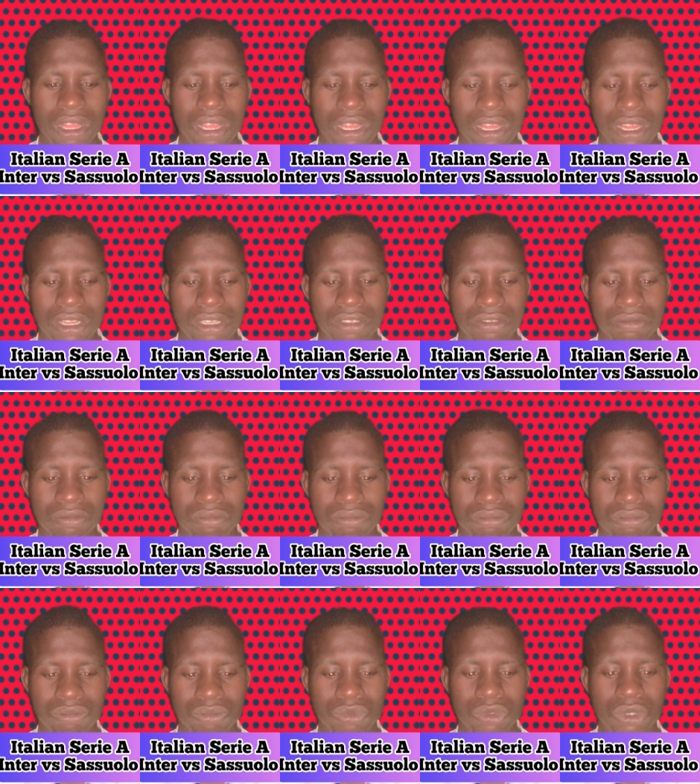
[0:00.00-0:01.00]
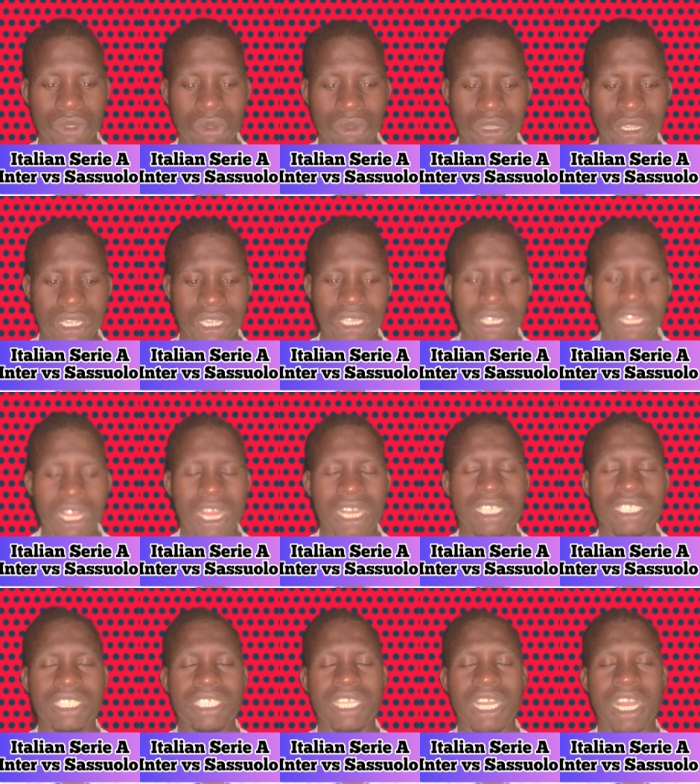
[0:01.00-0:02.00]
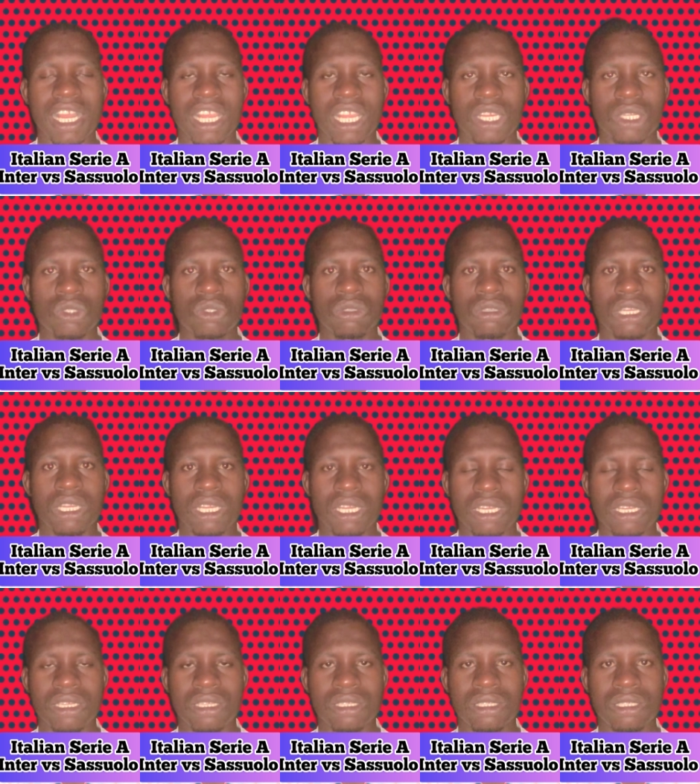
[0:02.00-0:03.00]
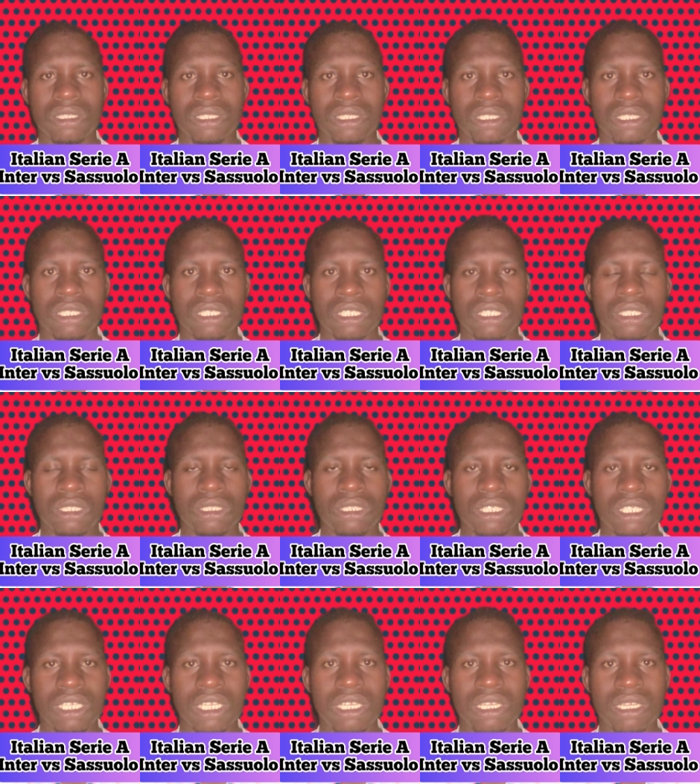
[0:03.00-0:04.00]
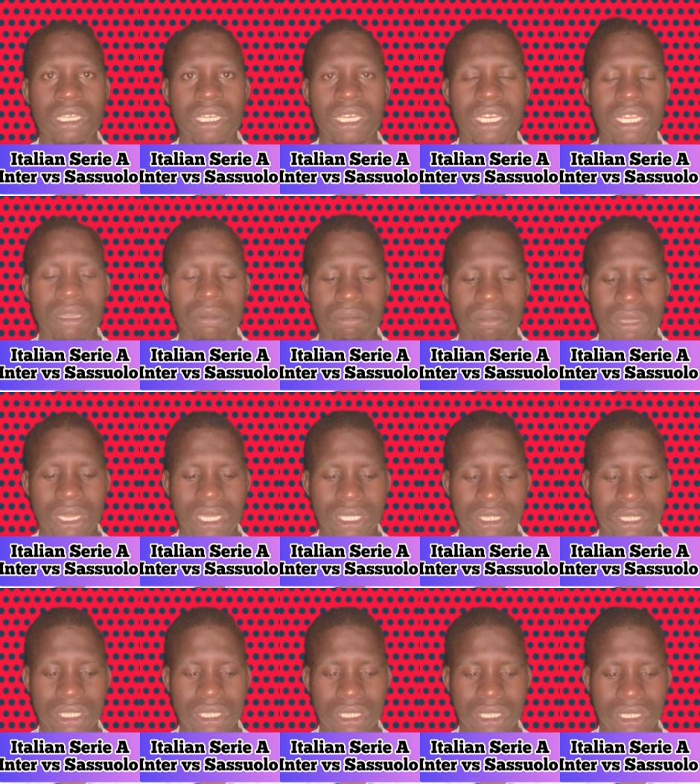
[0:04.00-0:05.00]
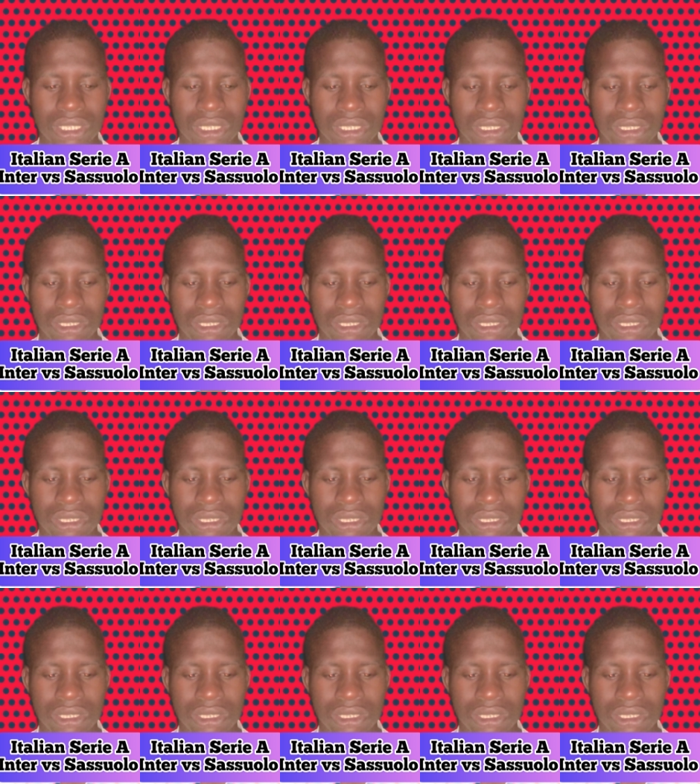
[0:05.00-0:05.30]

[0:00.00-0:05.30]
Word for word: And looking at their head to head, it really, really matters.